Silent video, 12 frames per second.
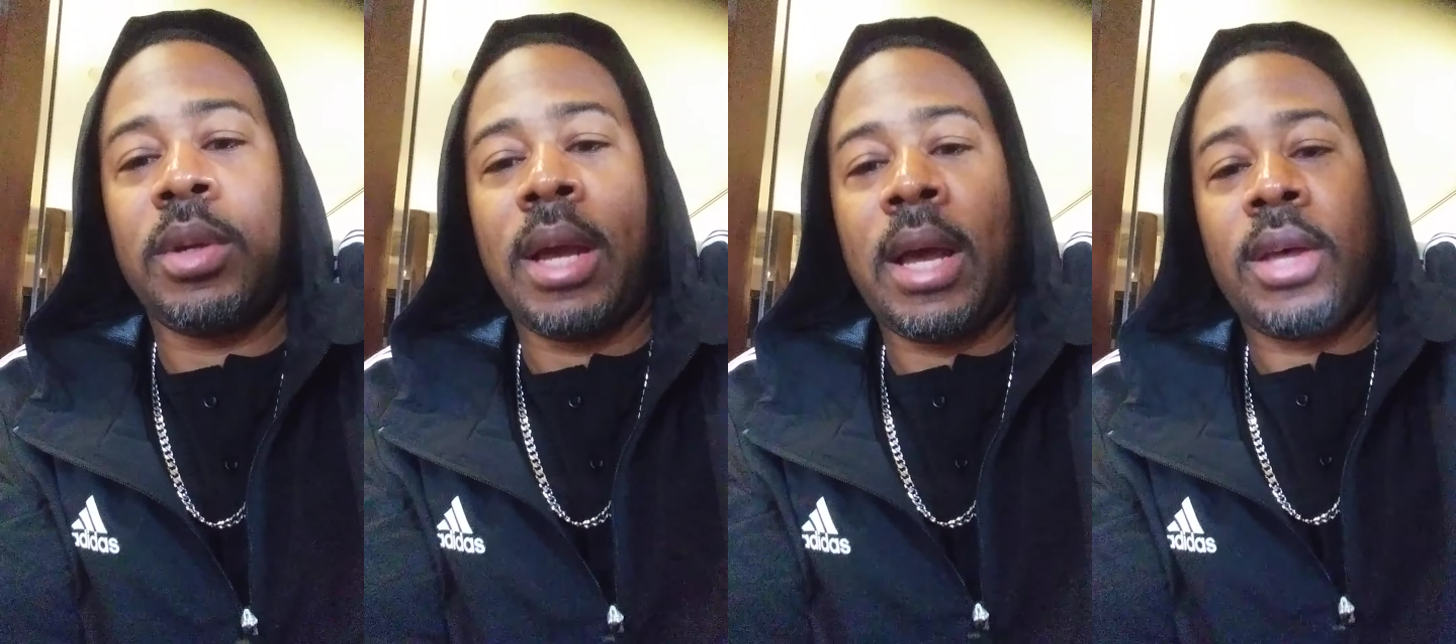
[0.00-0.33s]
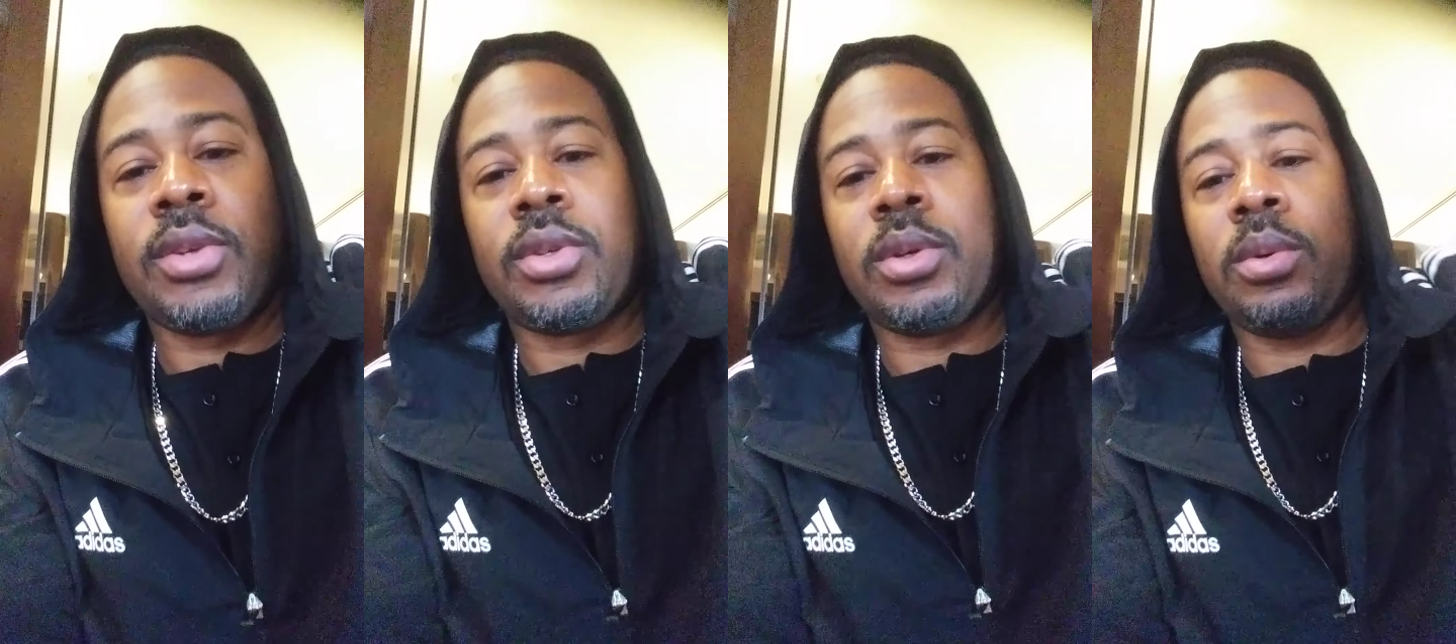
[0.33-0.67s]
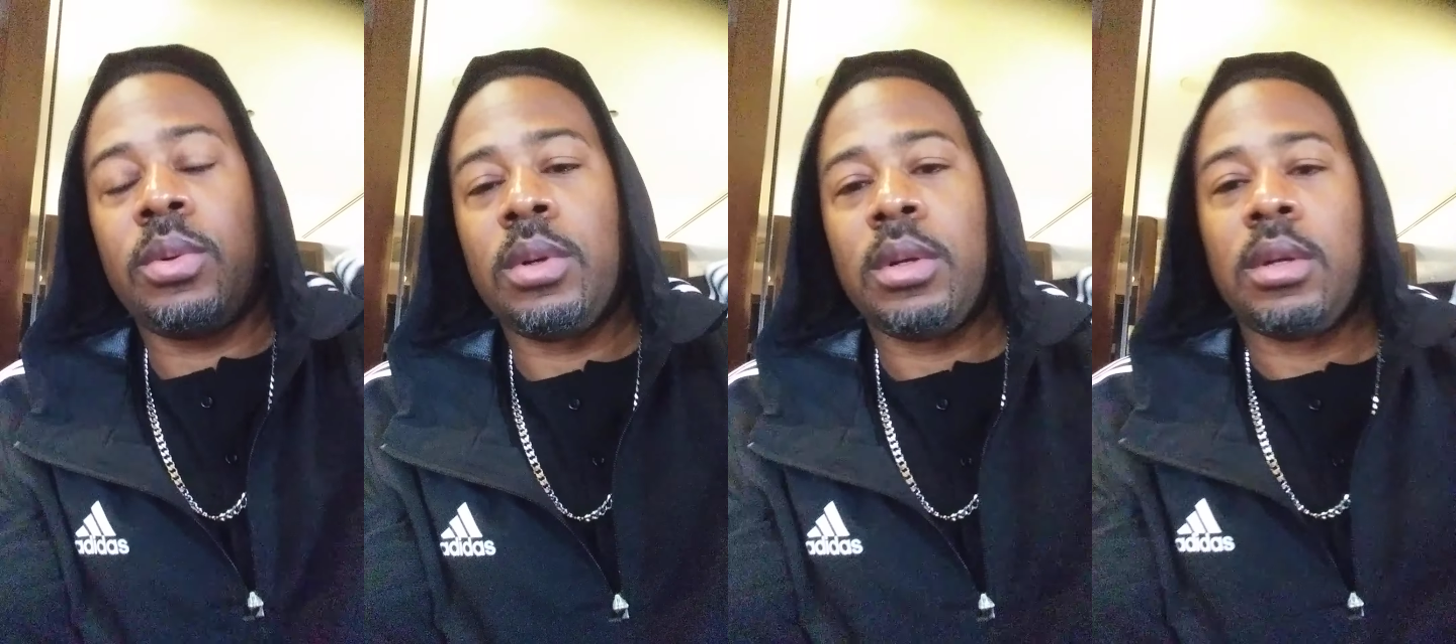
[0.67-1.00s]
you guys to
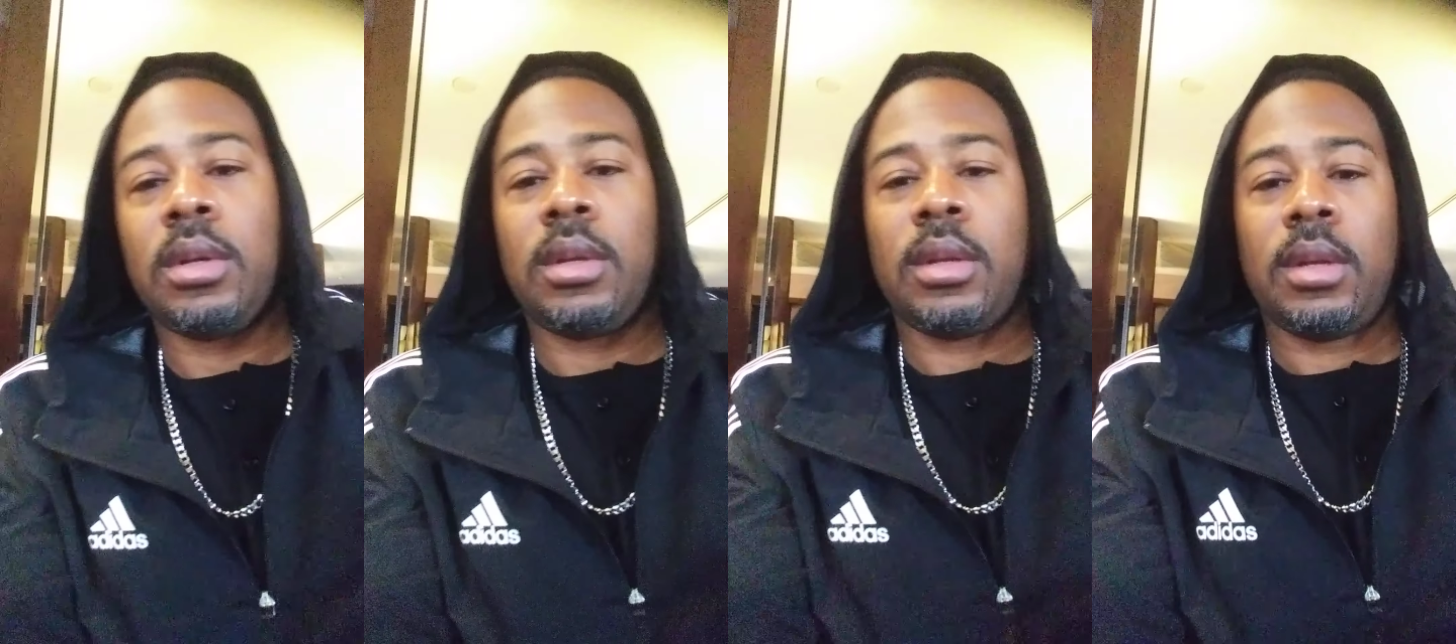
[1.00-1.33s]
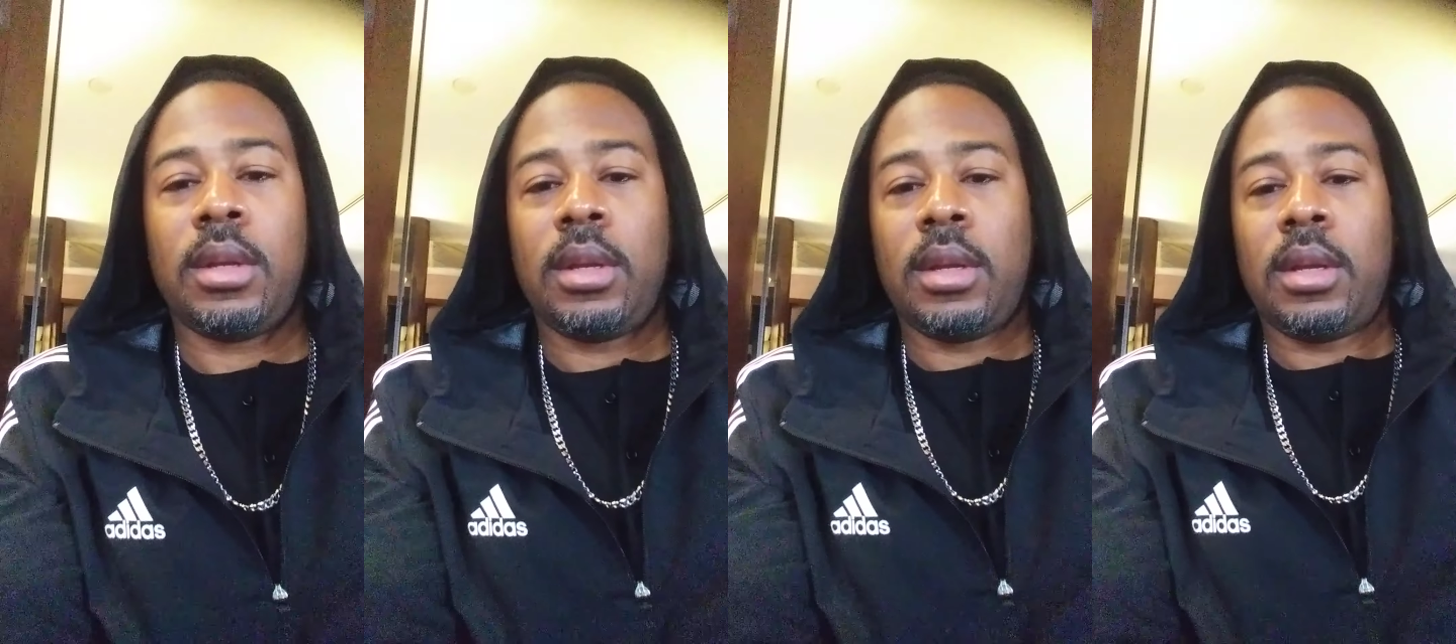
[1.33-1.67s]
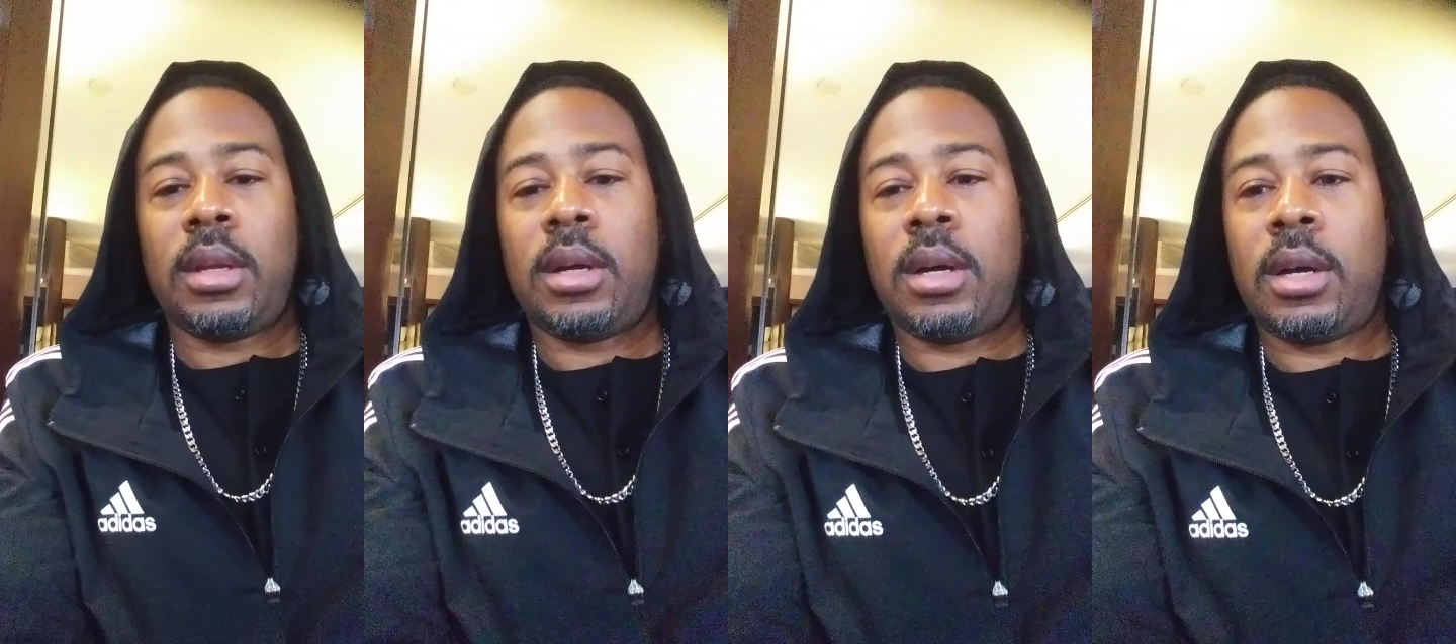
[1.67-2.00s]

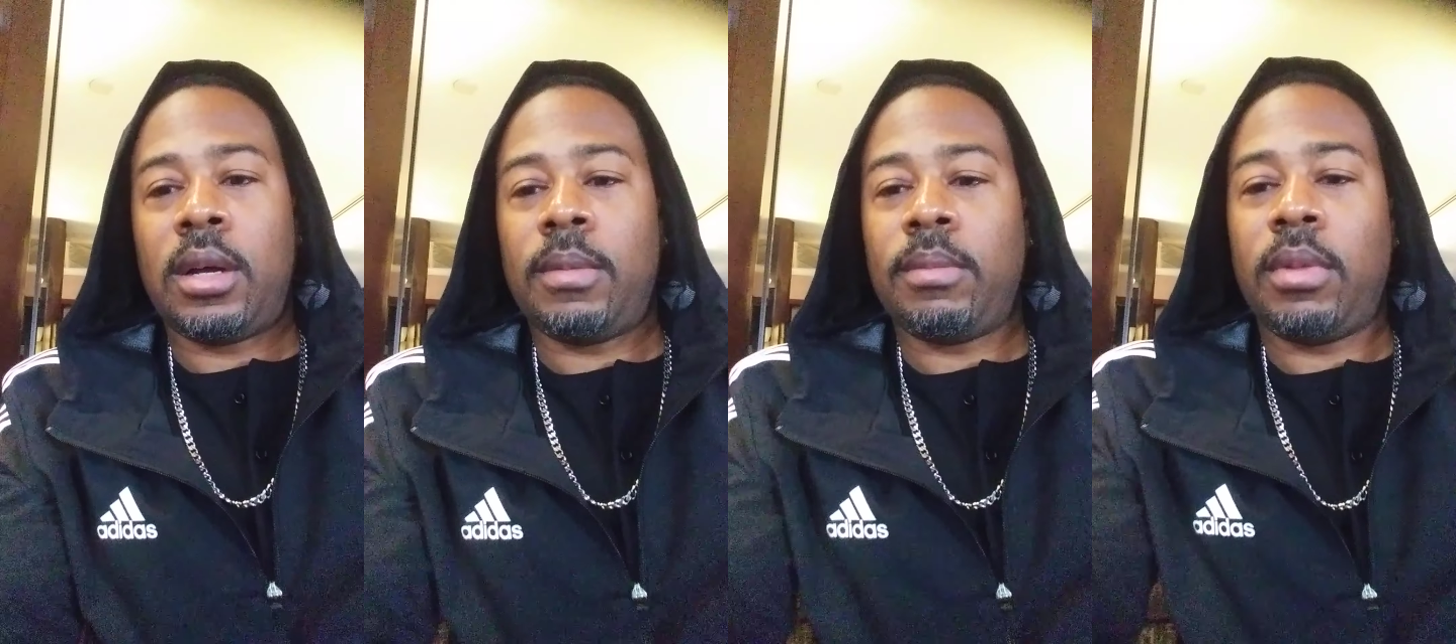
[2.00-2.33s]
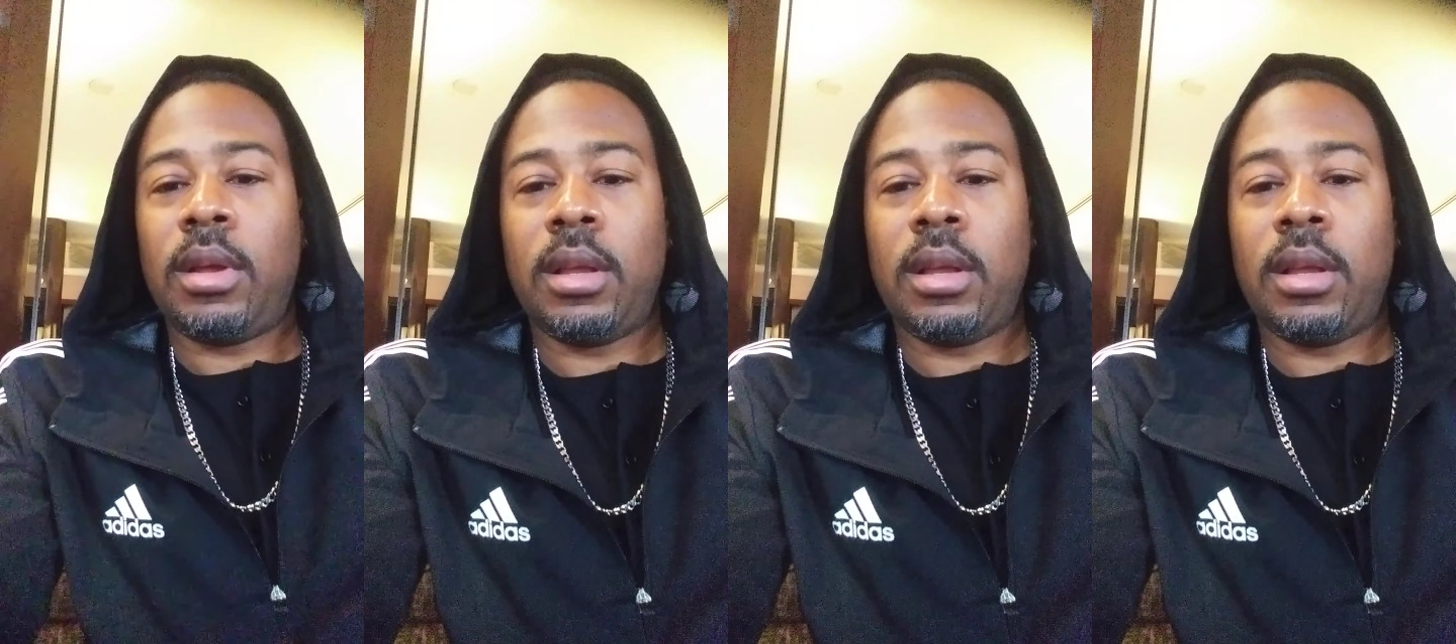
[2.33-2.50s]
um,